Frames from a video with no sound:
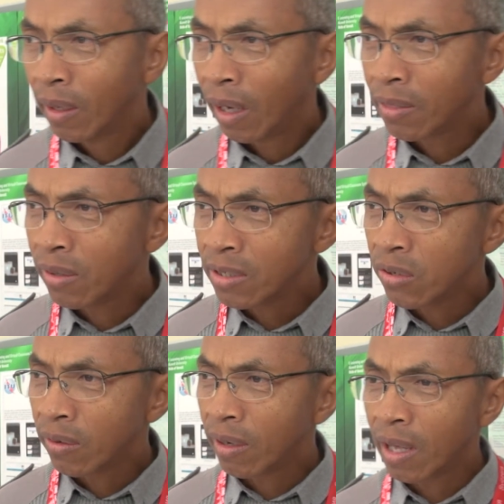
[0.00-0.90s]
At the
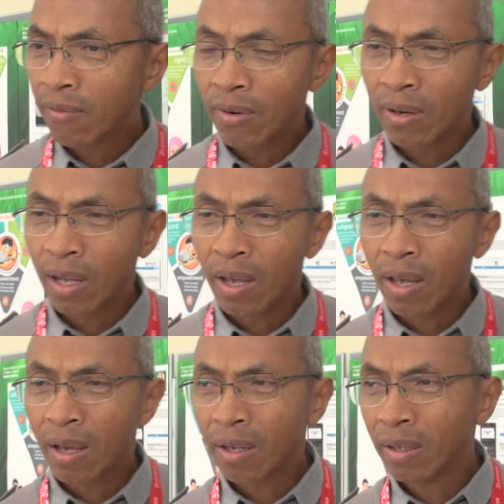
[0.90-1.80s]
national level, I,
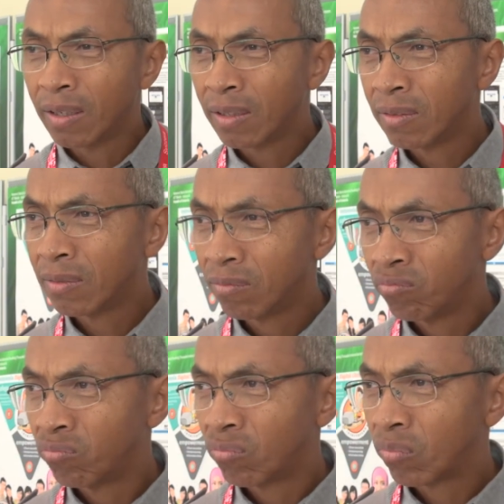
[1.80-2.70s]
uh,
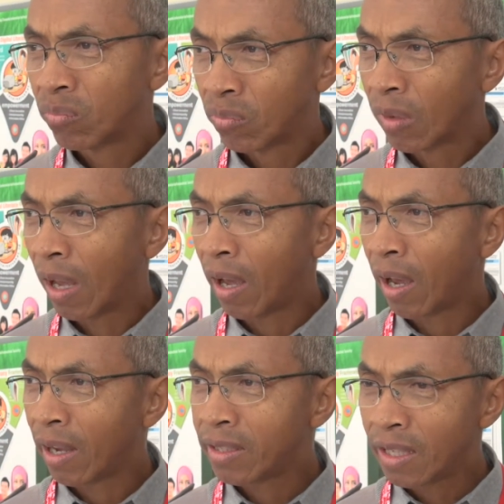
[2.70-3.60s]

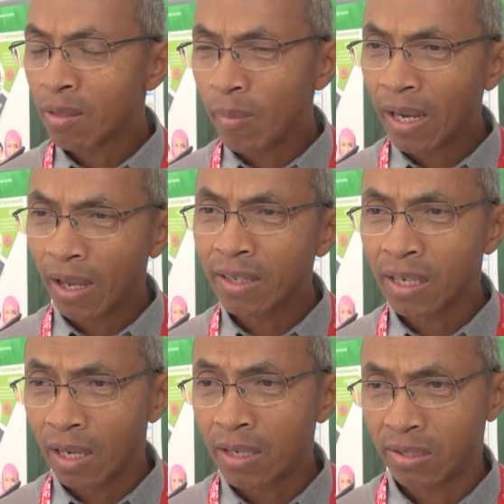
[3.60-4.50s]
I, I, take the
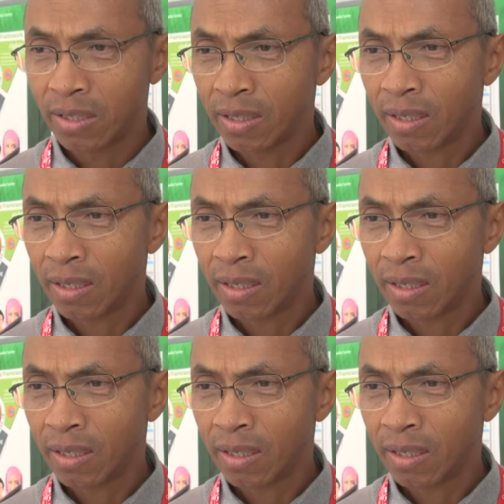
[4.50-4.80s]
Malagasy case.